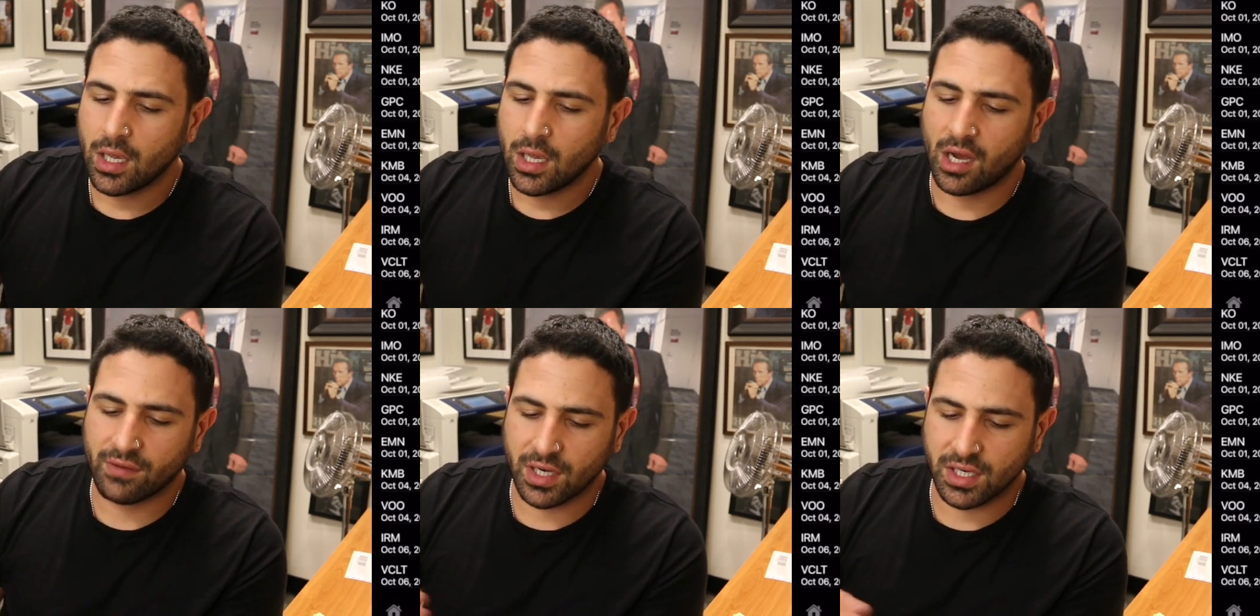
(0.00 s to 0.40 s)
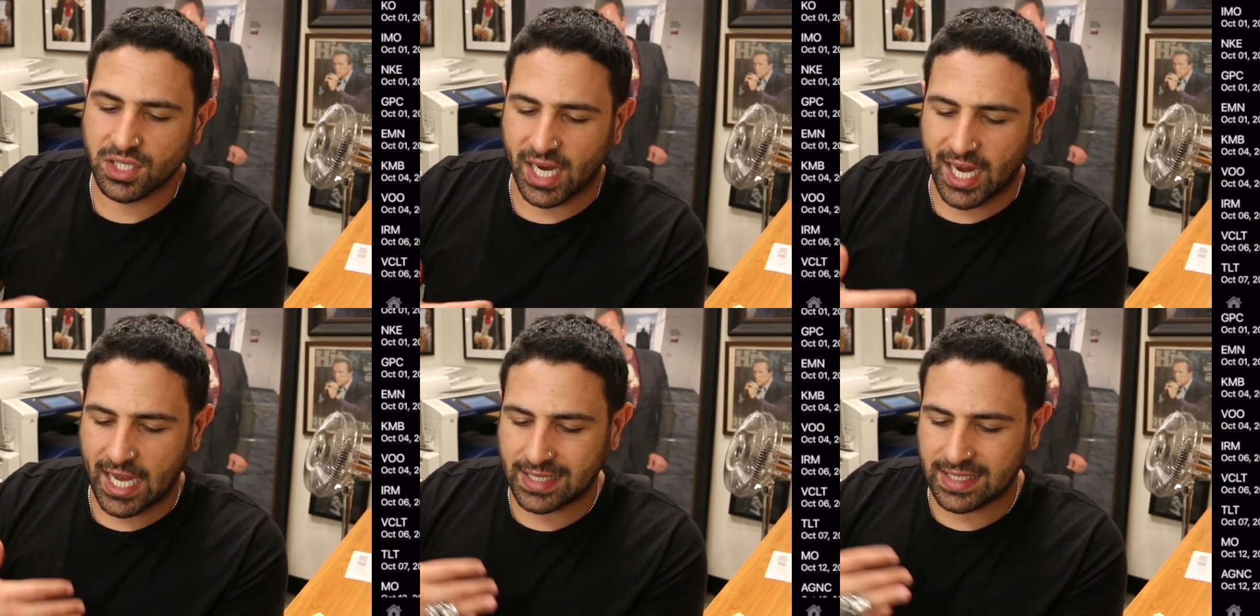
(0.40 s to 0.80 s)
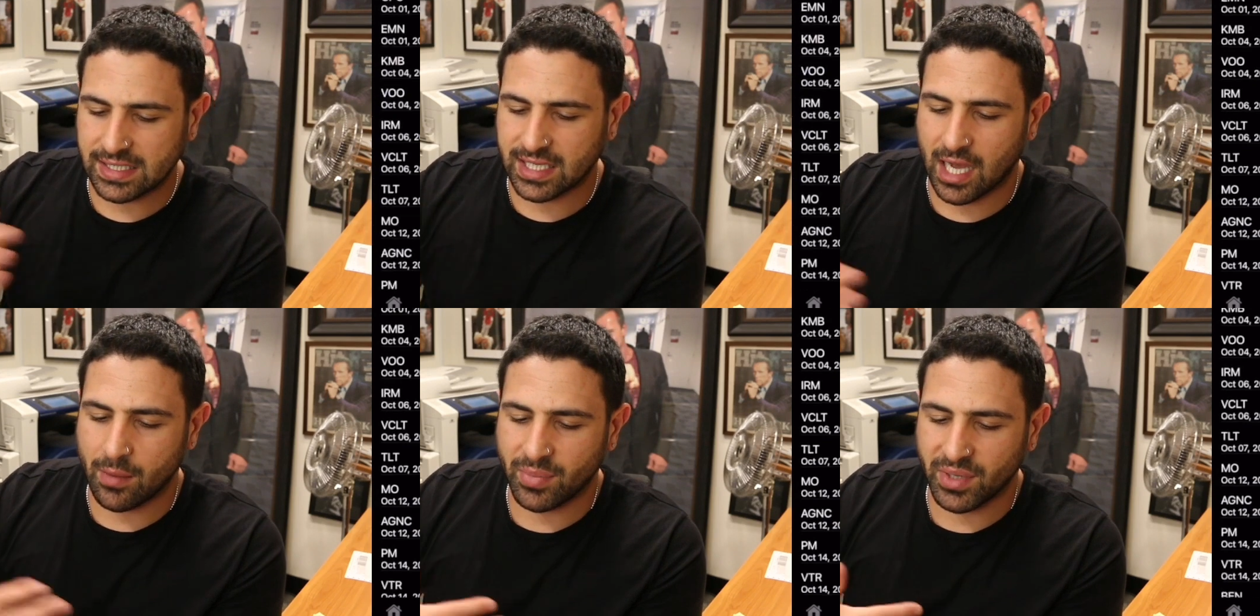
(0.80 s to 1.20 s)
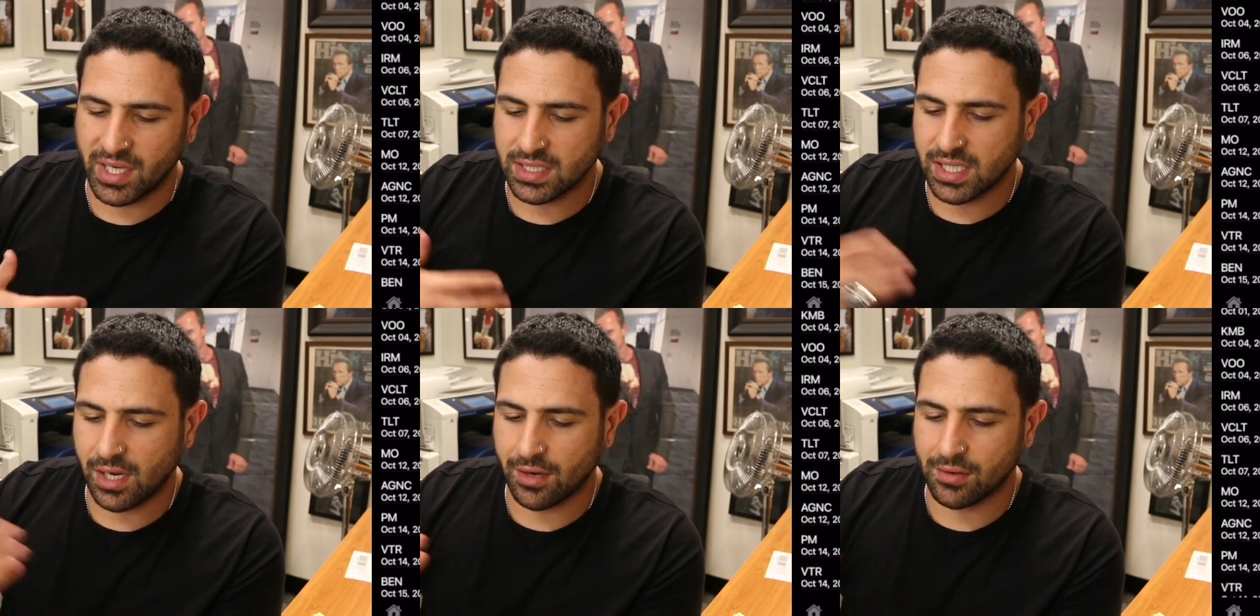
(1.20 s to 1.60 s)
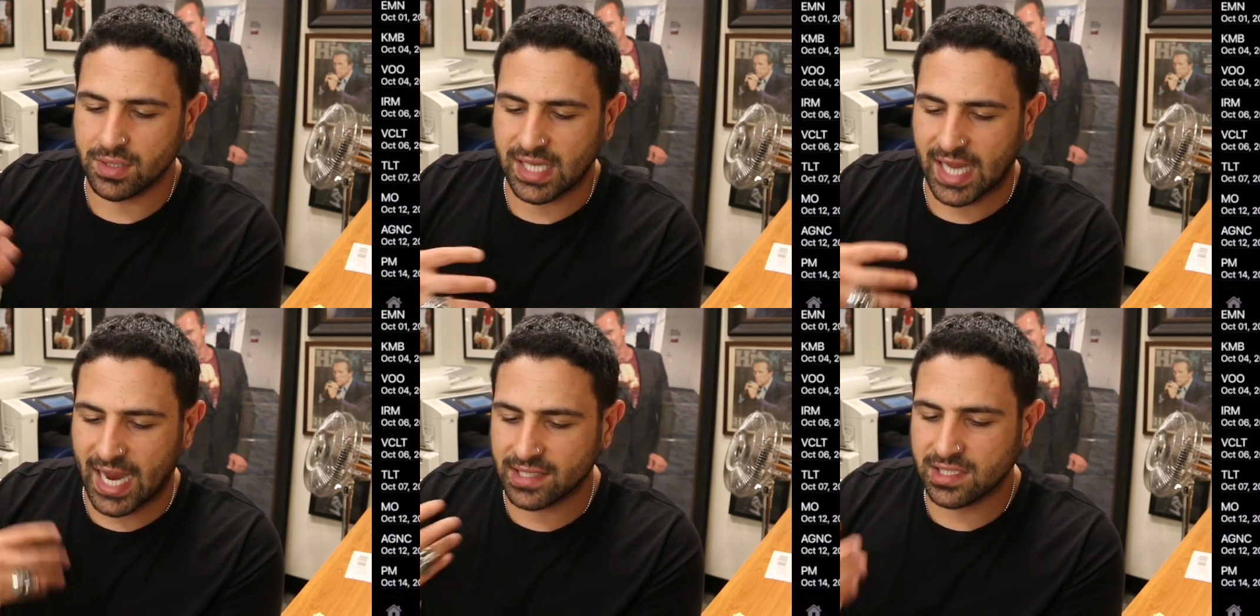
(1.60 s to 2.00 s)
I've got to check out these companies here and
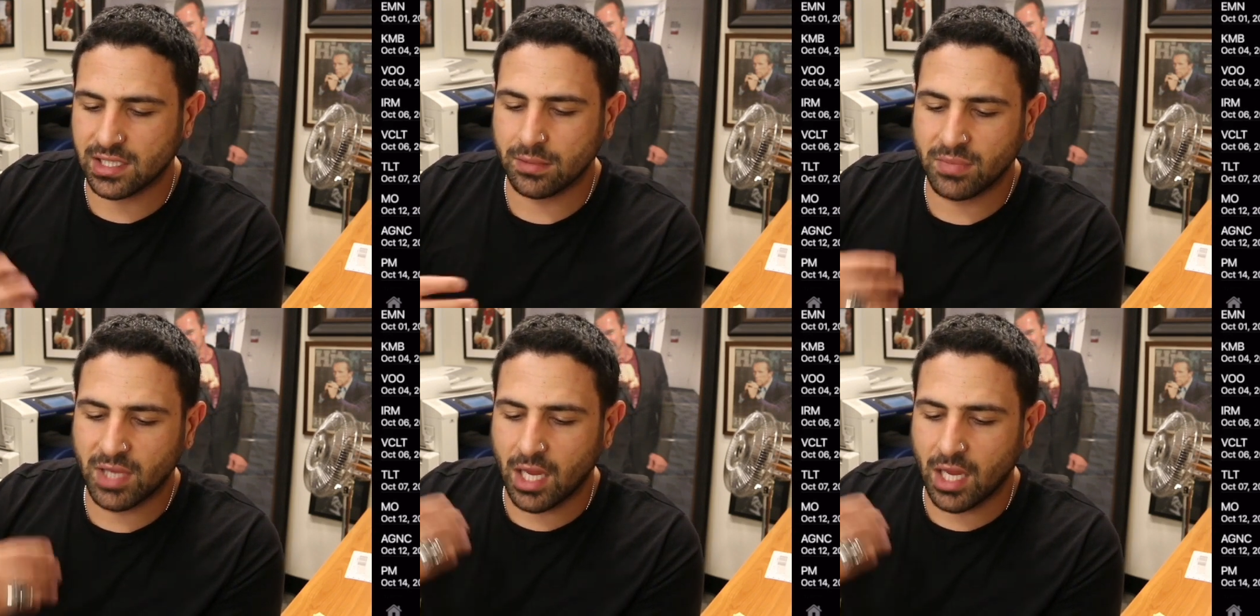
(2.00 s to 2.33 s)
just add to them.